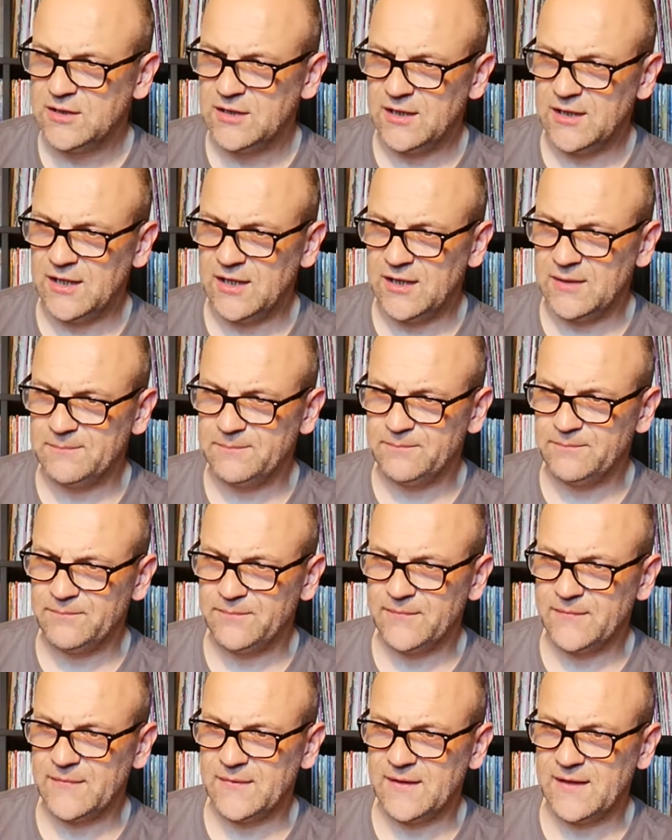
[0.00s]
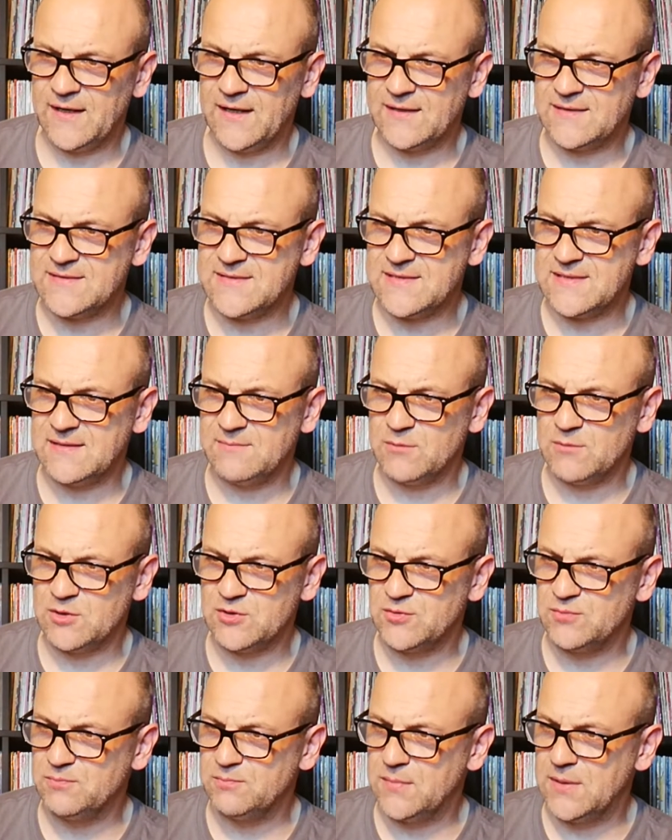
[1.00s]
Anti,
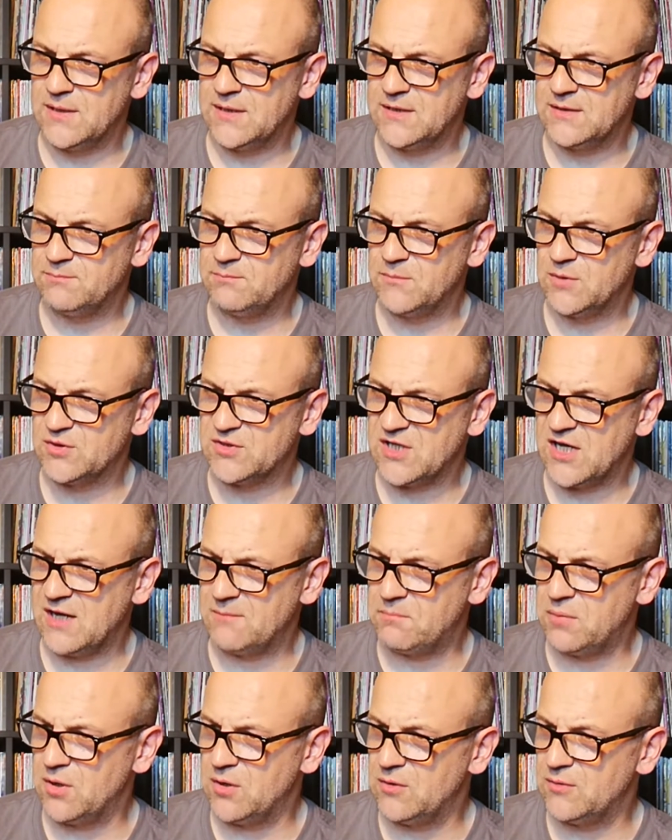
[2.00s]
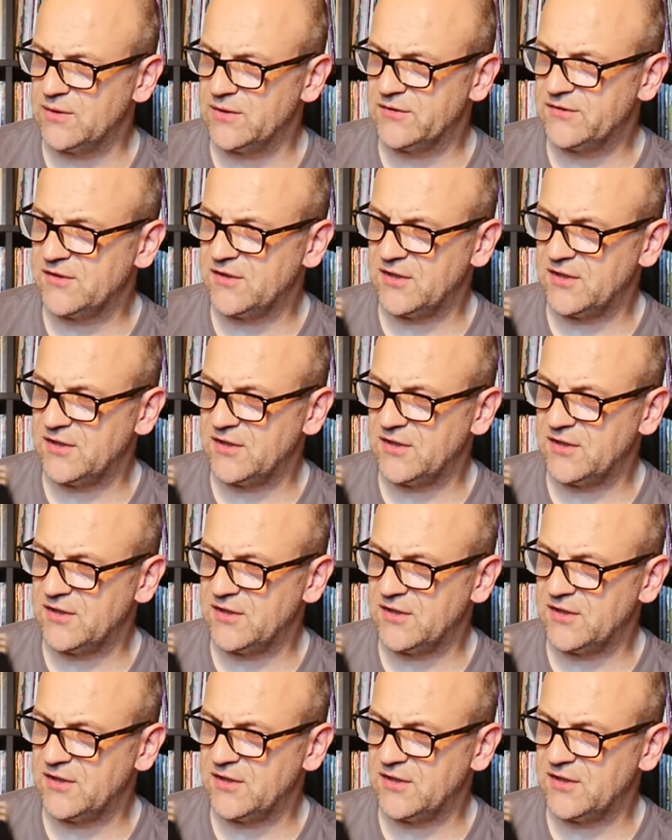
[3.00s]
Matumba, Motapo and Sun